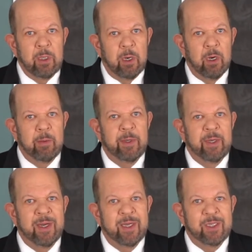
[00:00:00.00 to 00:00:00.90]

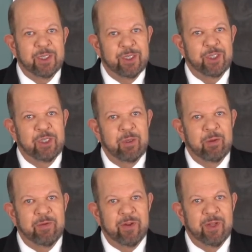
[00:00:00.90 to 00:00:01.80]
harmonized system
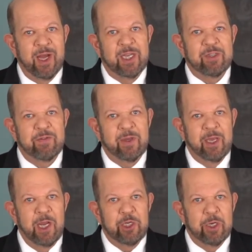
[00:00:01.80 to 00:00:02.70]
of
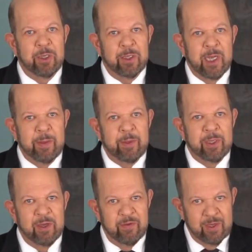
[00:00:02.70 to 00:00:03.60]
classification and
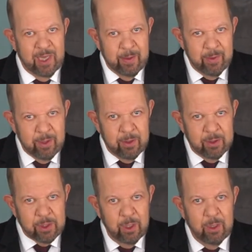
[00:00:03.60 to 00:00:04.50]
labeling of
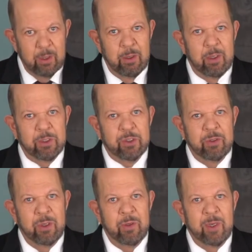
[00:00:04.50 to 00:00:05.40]
chemicals, also
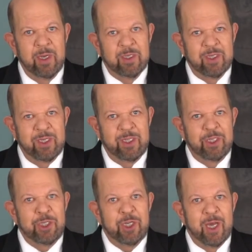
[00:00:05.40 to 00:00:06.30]
known as the
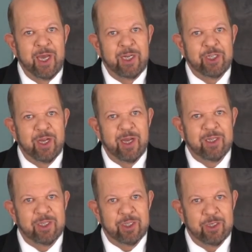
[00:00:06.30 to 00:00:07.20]

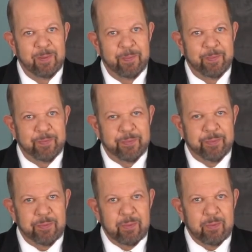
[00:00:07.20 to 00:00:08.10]
GHS.
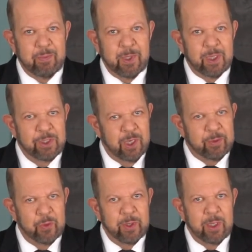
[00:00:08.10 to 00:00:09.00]

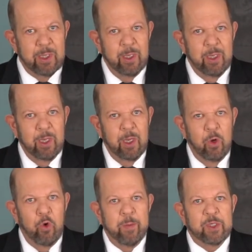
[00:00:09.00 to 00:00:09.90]
Subsequently,
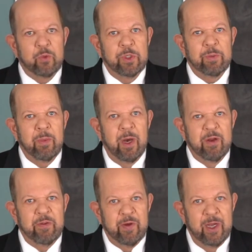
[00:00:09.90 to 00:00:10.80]
WHMIS was
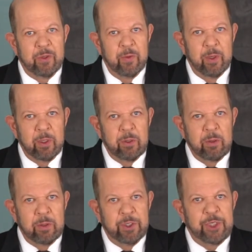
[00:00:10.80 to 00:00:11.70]
modified to
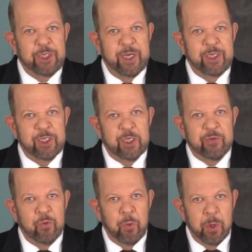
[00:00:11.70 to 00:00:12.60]
include the GHS
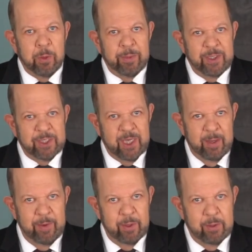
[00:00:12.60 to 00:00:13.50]
for workplace
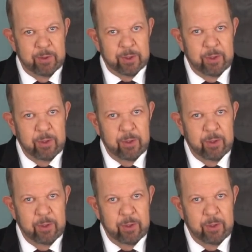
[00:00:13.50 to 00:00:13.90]
chemicals.